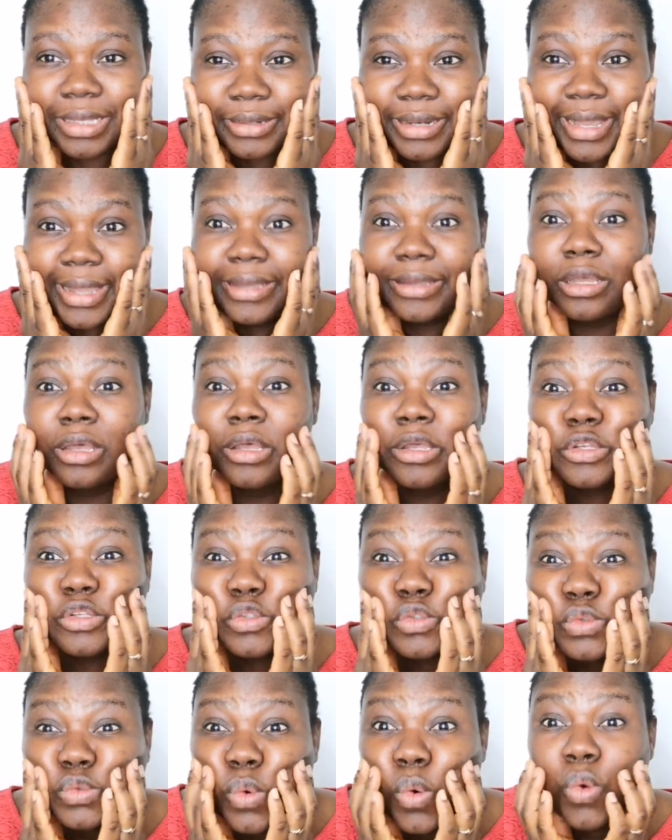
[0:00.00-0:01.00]
like
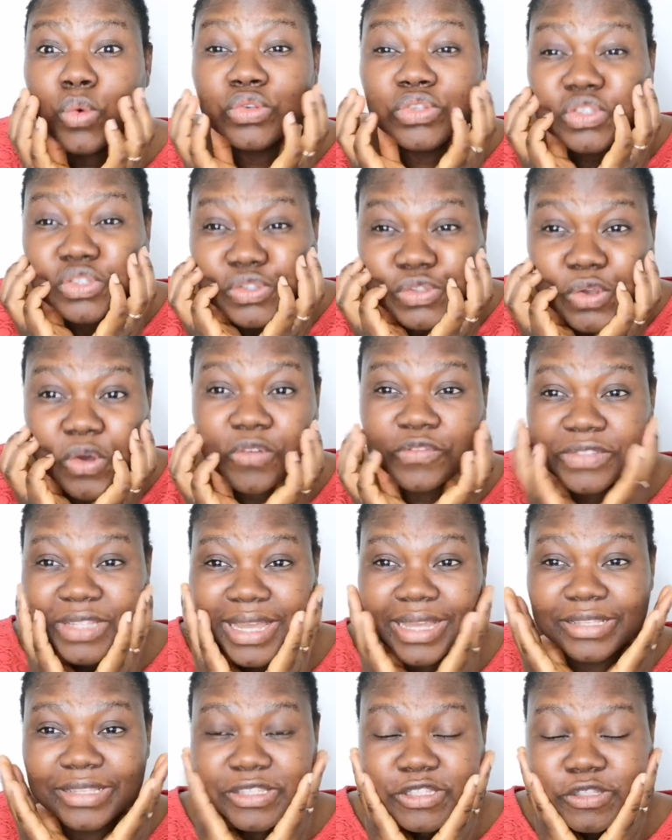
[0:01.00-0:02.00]
so
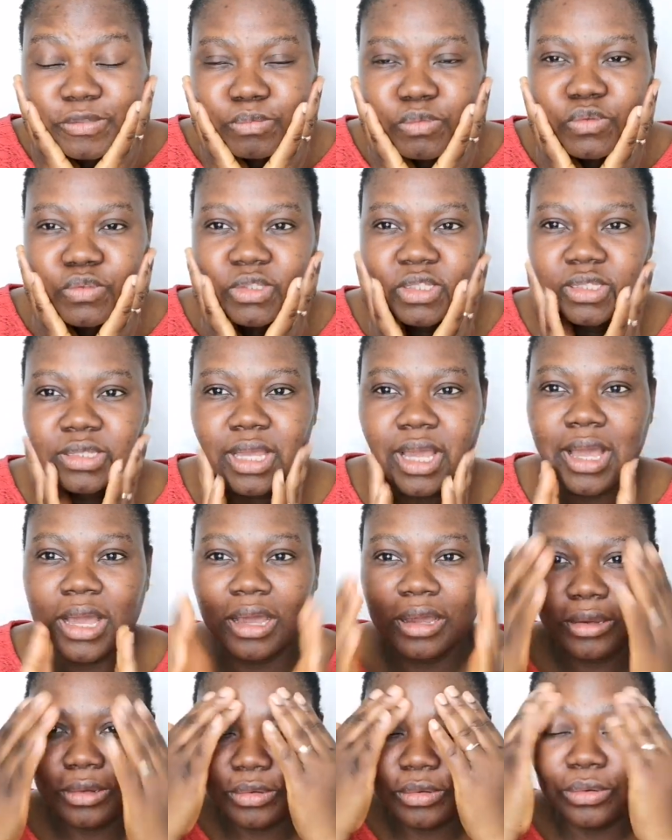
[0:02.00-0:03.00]
soft and smooth
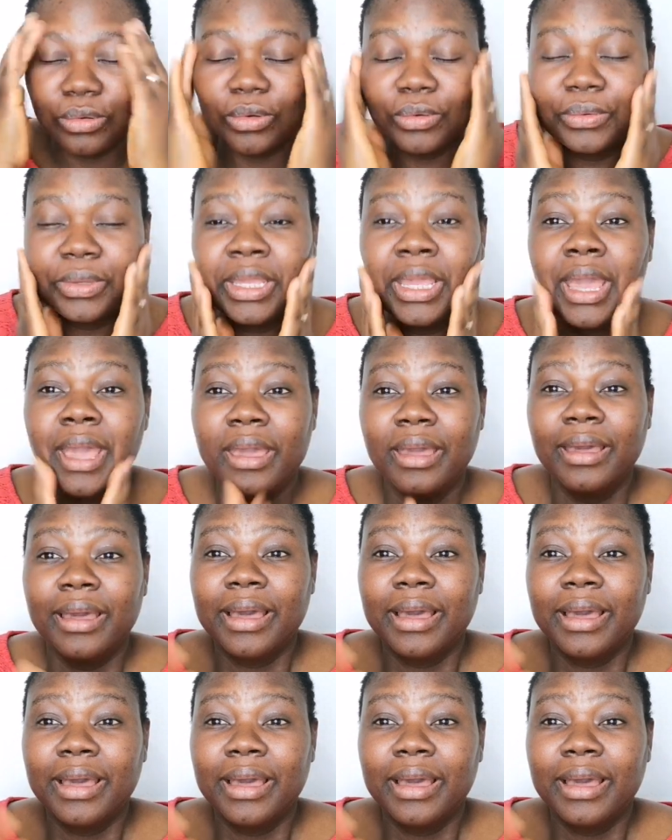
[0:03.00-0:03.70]
and glowy.